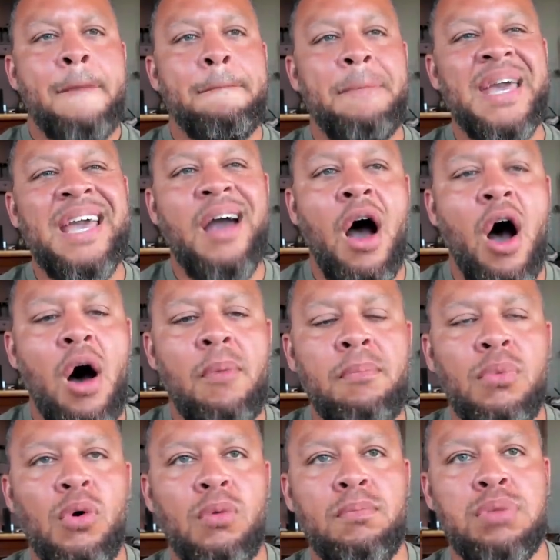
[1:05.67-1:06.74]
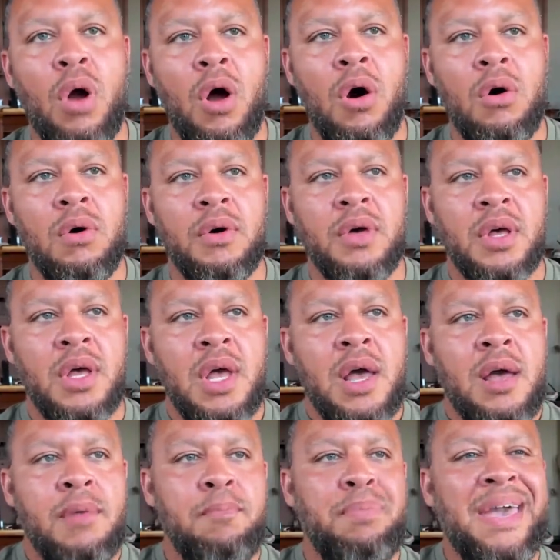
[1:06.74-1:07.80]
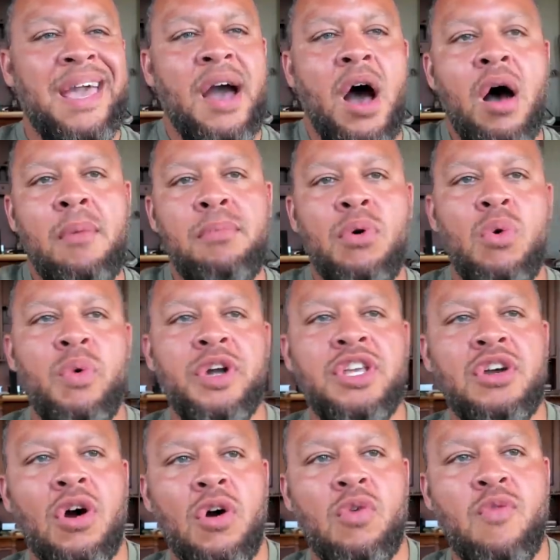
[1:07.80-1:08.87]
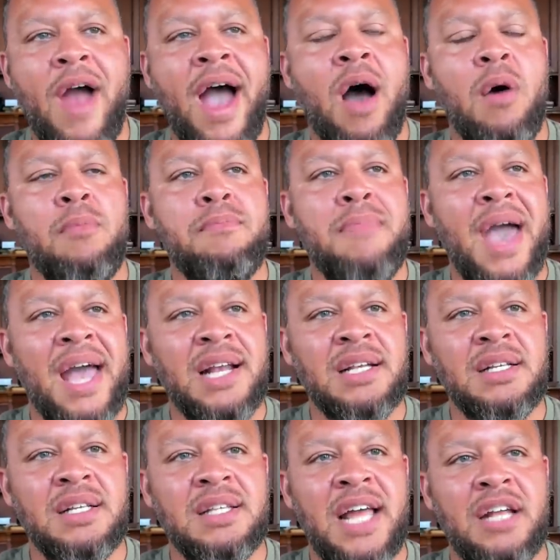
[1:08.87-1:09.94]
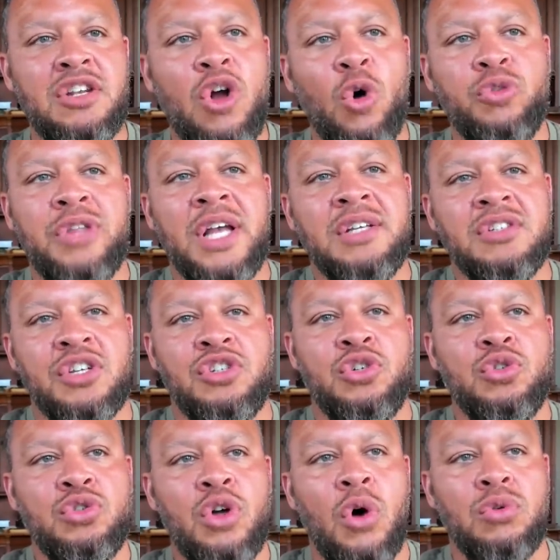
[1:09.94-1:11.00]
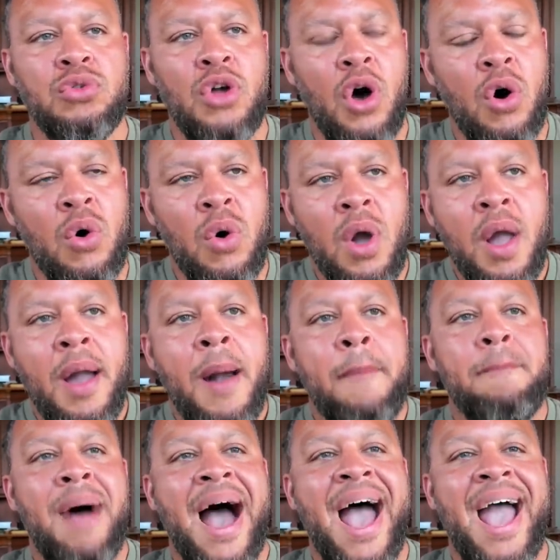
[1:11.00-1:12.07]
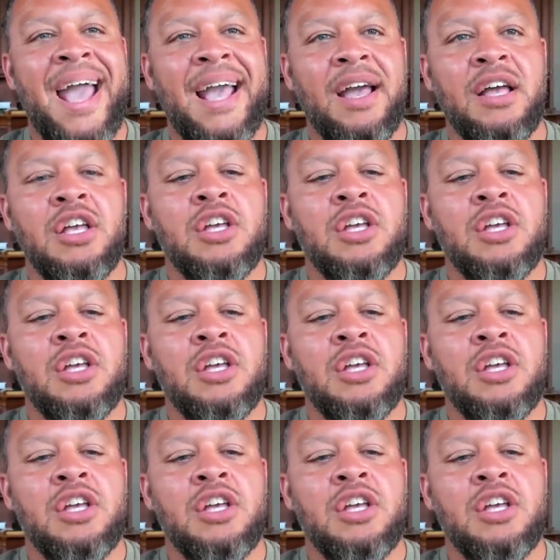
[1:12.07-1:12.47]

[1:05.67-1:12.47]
Be humble, bro. Be humble when you're around men that know things that you don't know by